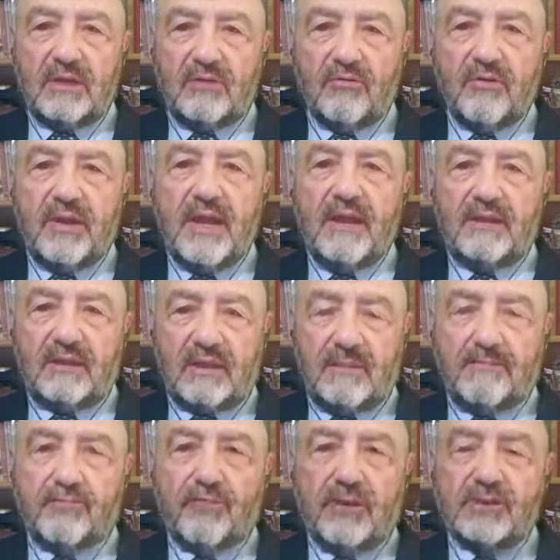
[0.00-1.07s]
create the
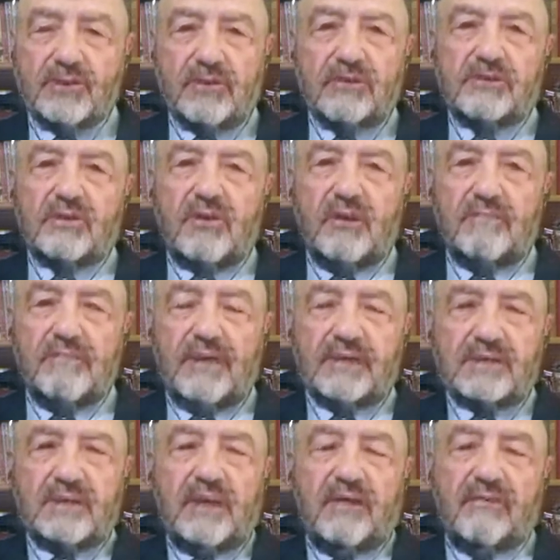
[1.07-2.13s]
pressures on
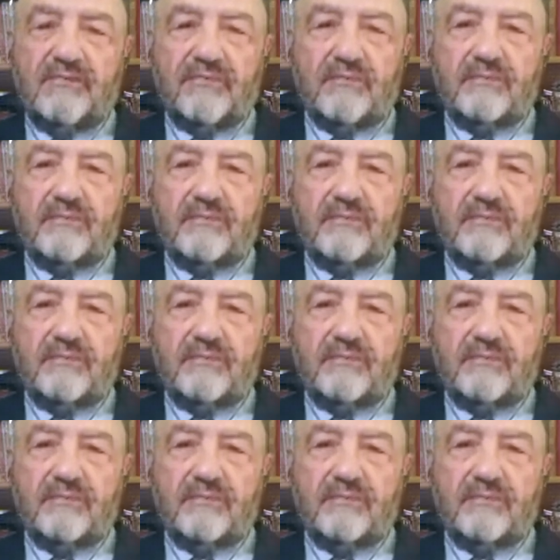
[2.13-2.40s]
Moscow.